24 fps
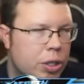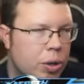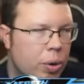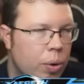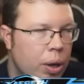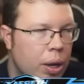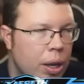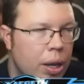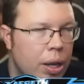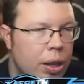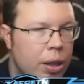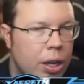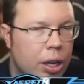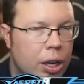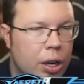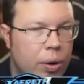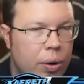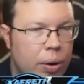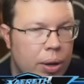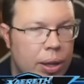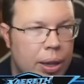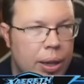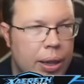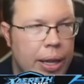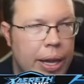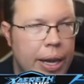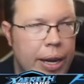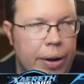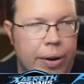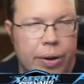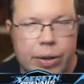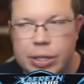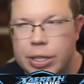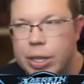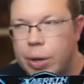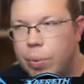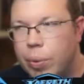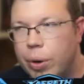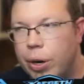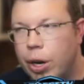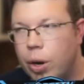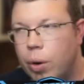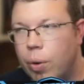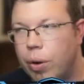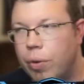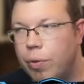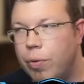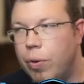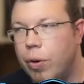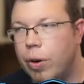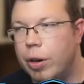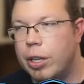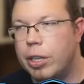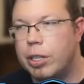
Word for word: So the current layers that we're going for,